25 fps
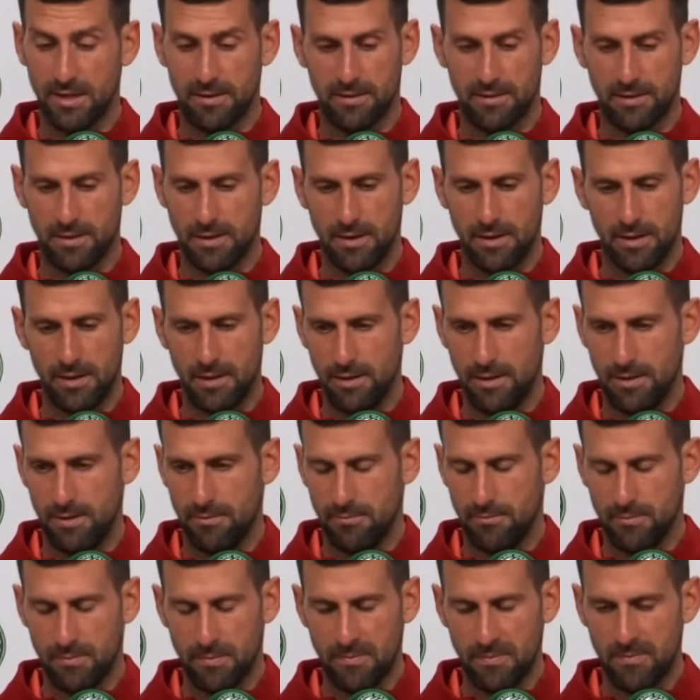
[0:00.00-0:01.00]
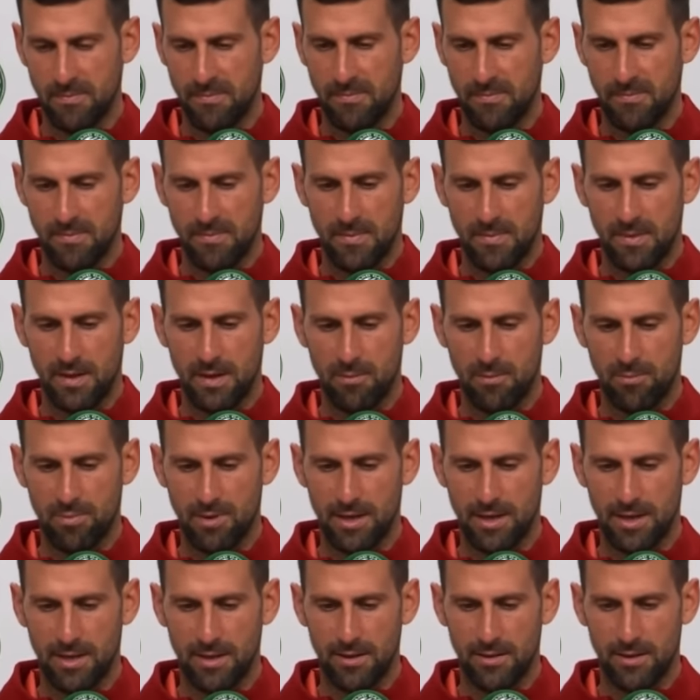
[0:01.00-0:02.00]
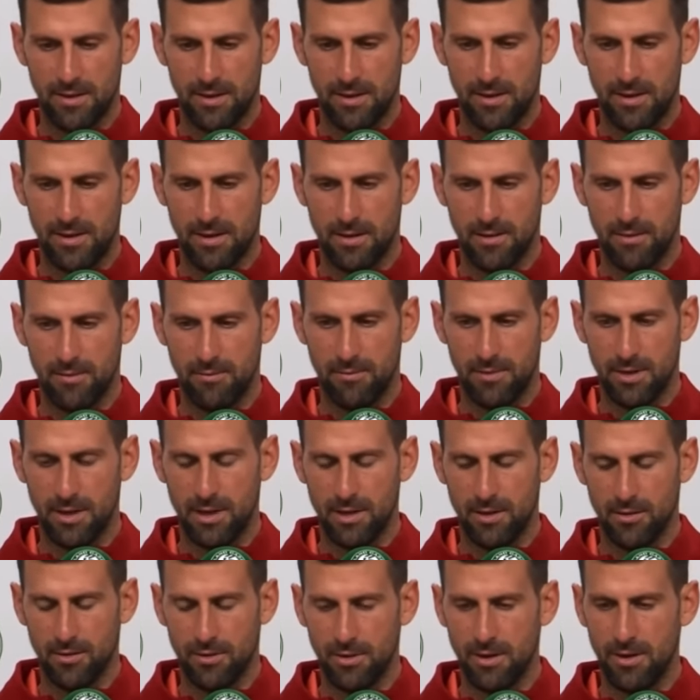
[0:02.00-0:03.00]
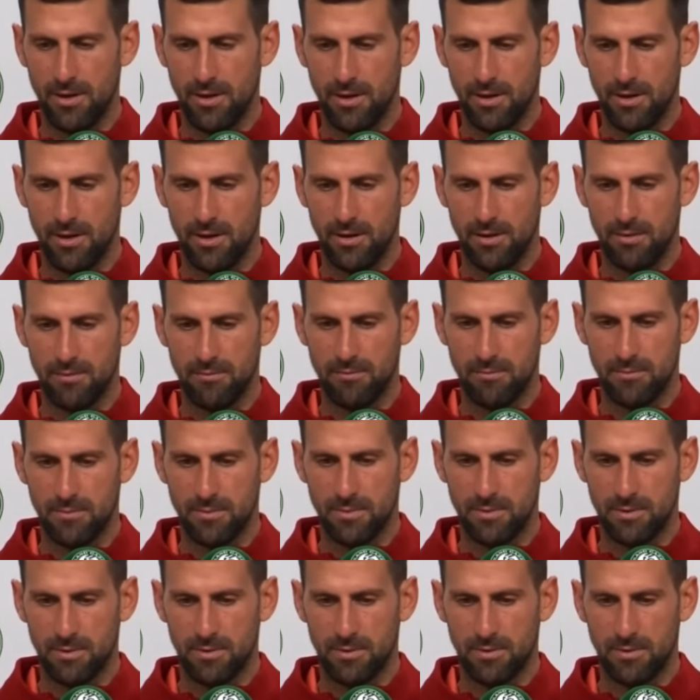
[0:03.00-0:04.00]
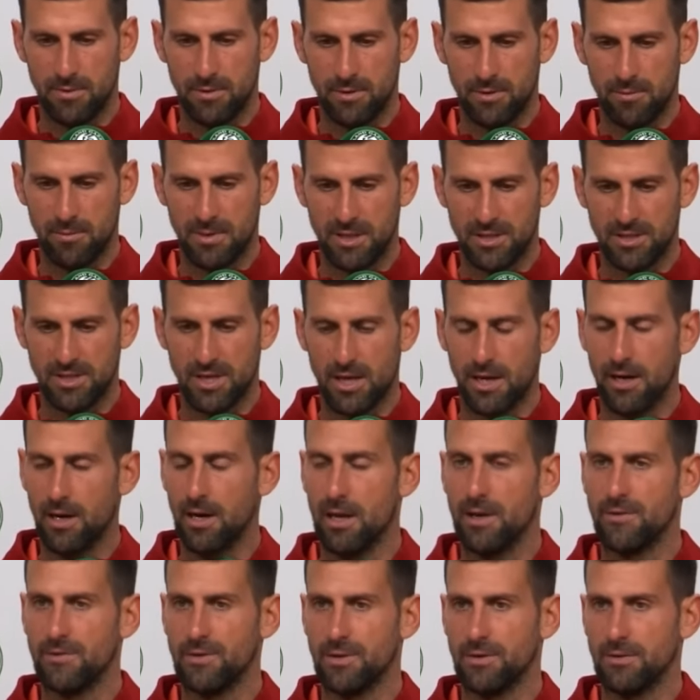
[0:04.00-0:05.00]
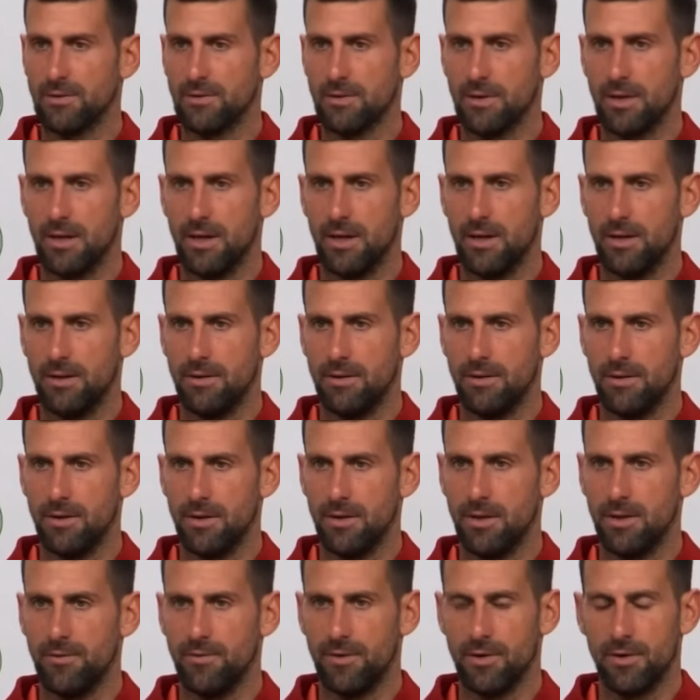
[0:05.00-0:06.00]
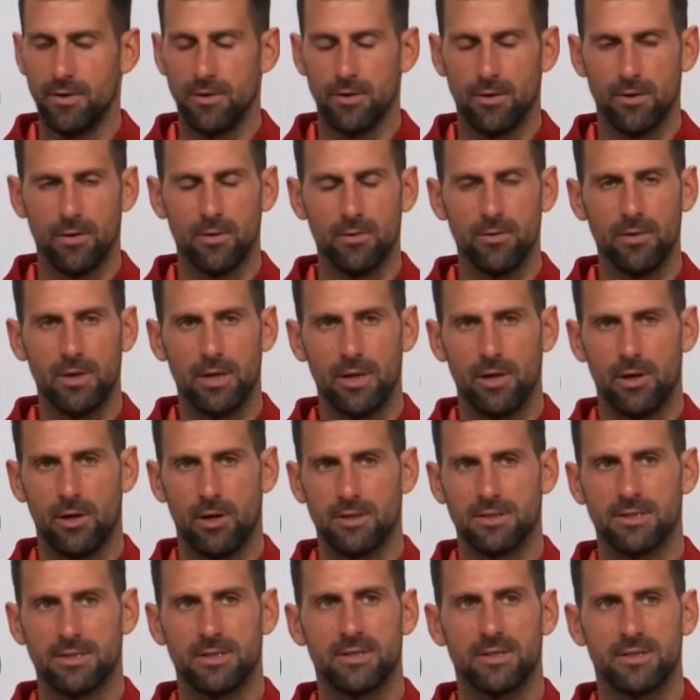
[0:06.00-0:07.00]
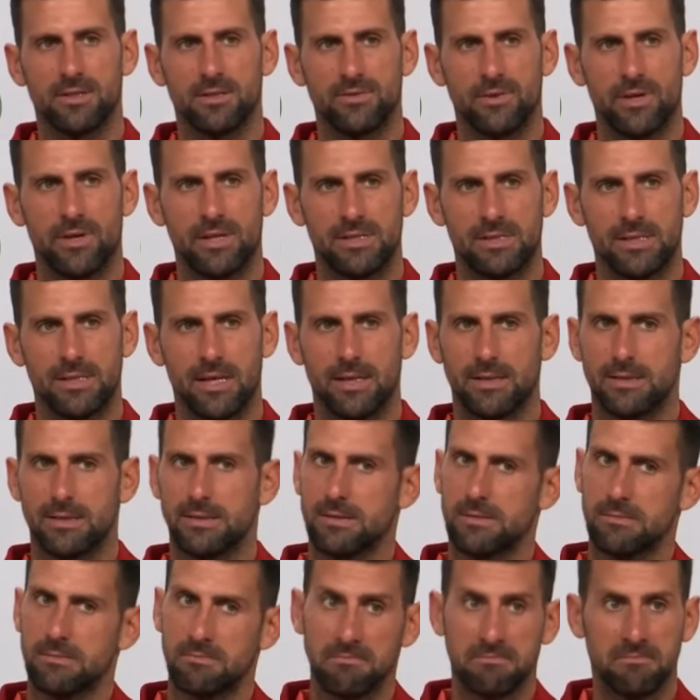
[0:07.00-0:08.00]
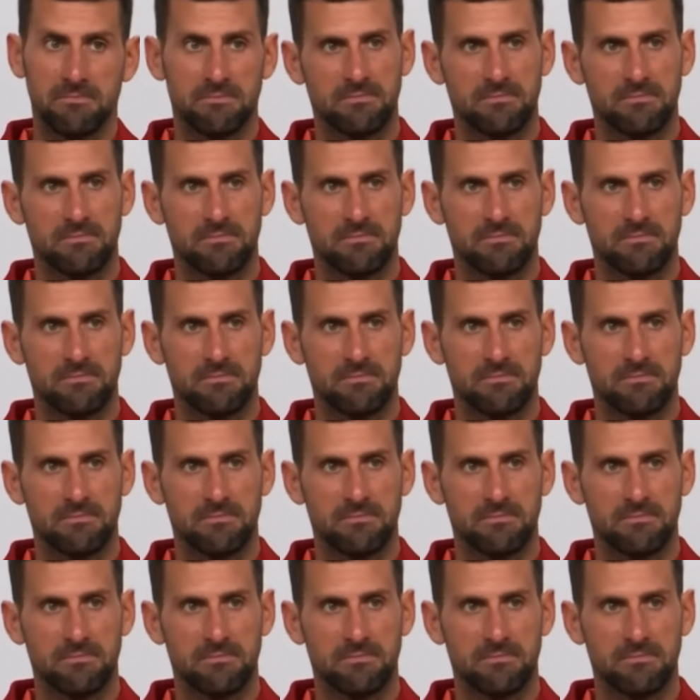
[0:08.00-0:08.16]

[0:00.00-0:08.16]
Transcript: I think he played really on a much higher level. And even though he lost in the straight sets,